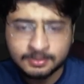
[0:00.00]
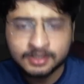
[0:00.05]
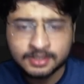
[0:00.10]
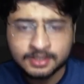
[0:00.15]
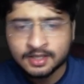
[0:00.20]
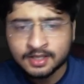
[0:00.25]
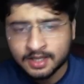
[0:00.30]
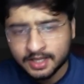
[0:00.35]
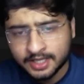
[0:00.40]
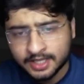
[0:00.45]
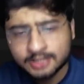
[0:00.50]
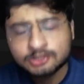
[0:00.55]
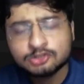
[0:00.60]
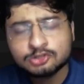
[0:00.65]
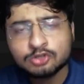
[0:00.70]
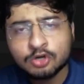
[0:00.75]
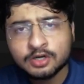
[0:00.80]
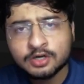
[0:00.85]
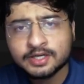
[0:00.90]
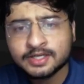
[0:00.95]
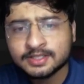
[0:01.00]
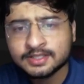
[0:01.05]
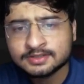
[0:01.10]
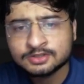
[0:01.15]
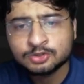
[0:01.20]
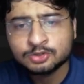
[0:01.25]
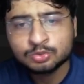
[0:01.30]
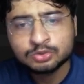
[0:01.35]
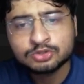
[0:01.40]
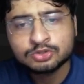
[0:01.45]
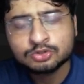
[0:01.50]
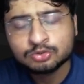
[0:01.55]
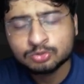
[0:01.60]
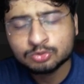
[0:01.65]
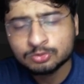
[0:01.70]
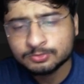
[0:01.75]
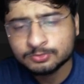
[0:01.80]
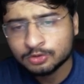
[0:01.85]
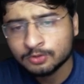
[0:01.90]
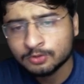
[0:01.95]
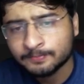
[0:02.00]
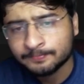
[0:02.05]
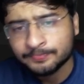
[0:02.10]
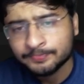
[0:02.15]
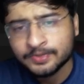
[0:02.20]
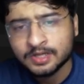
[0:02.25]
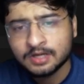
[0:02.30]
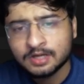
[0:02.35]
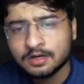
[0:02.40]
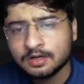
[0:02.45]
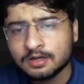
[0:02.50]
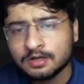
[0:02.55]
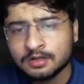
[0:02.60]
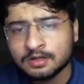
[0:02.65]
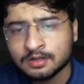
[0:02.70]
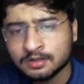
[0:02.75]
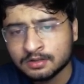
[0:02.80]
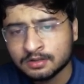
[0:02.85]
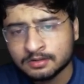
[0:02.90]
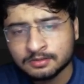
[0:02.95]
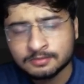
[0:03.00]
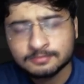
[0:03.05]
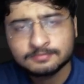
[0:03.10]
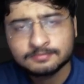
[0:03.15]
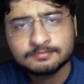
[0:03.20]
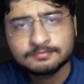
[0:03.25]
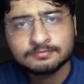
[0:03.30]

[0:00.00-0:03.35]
But in short, it is used to, uh,